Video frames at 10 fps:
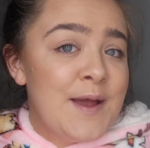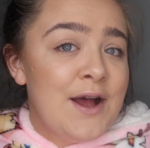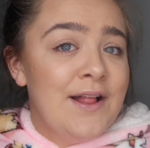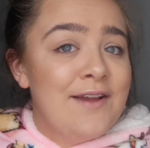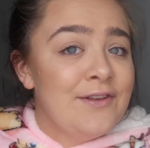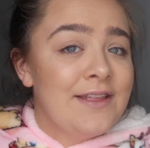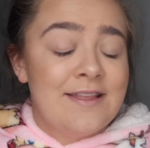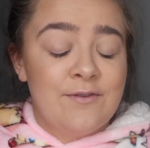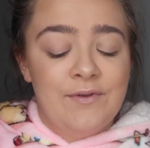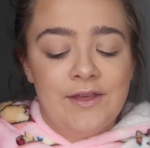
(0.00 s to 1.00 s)
Pal. I feel like
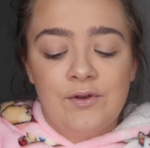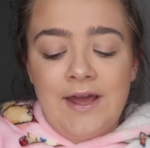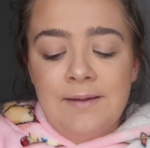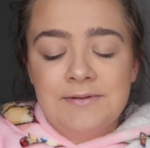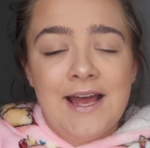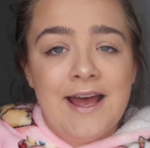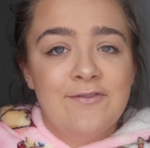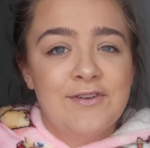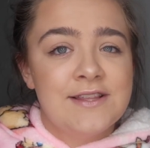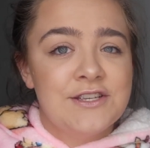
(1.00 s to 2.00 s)
that's a really good app to
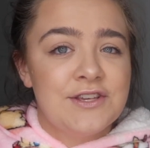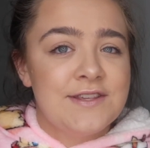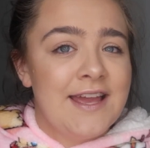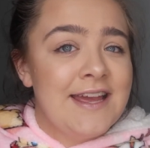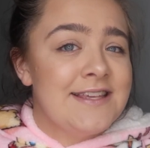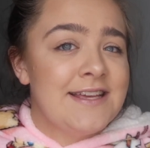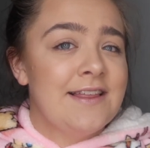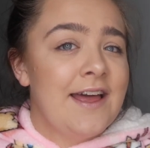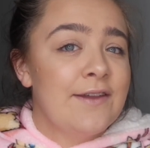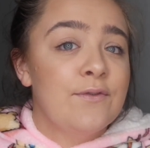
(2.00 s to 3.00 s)
have. It's just easy,
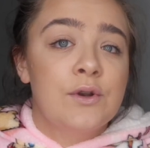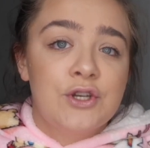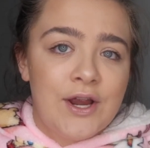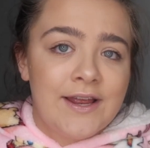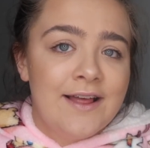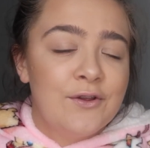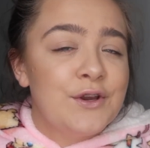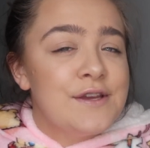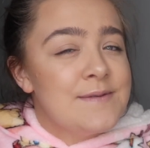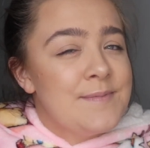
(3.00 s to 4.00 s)
like if you want to track
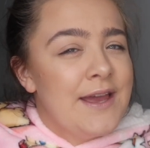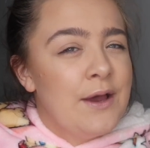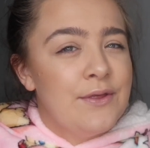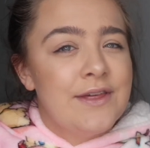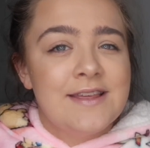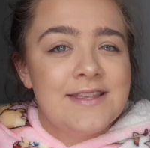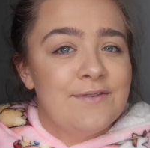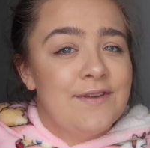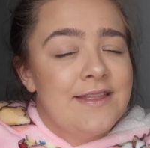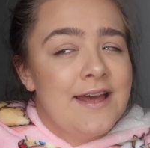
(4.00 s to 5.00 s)
calories and be healthy and
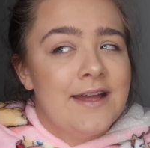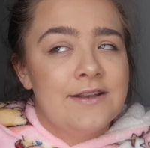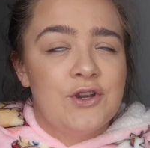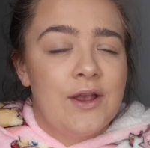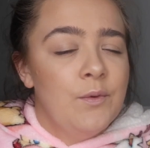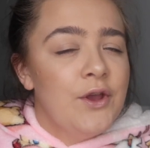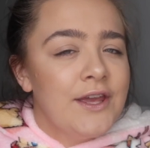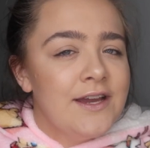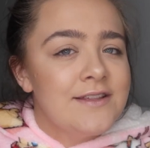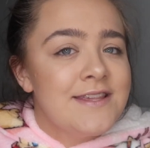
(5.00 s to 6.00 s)
stuff like that and track
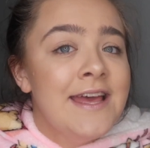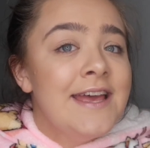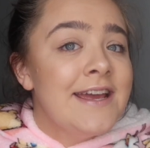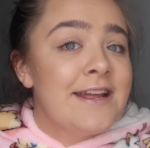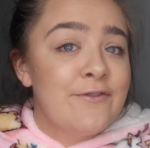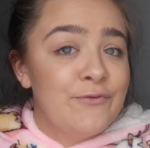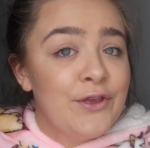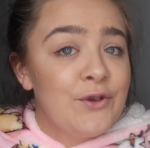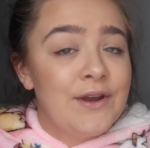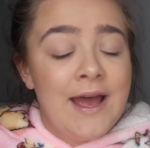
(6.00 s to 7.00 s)
workouts, it's a
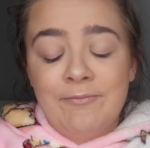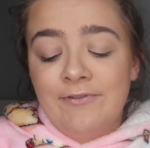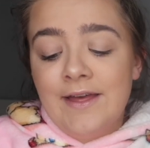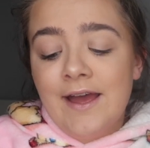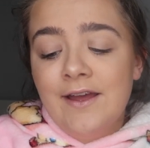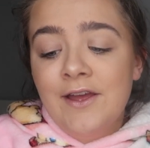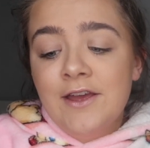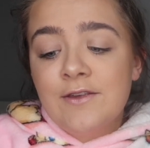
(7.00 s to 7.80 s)
really good app for that.